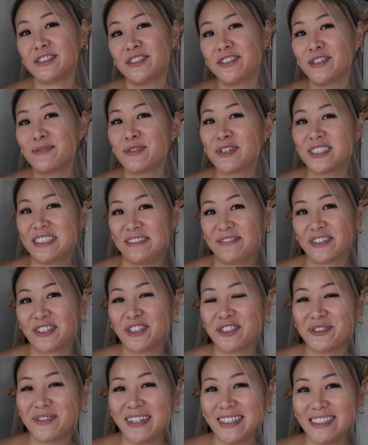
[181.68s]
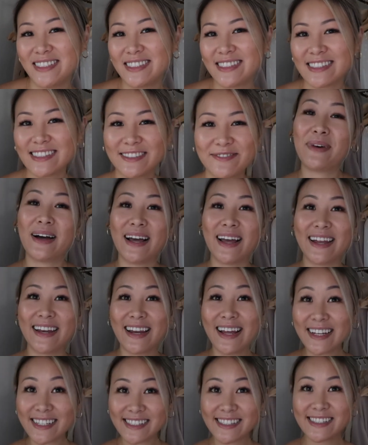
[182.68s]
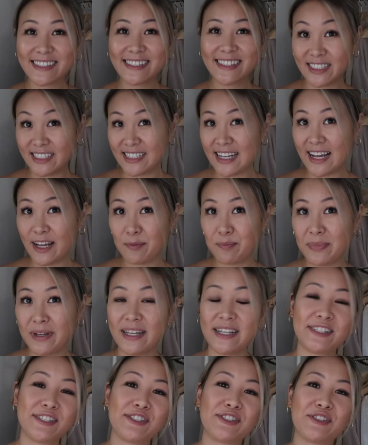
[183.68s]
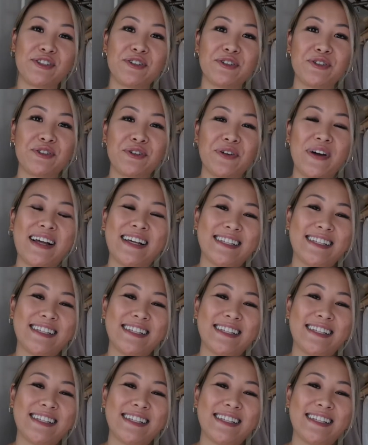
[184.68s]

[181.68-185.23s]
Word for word: to the more difficult ones. My next tip is to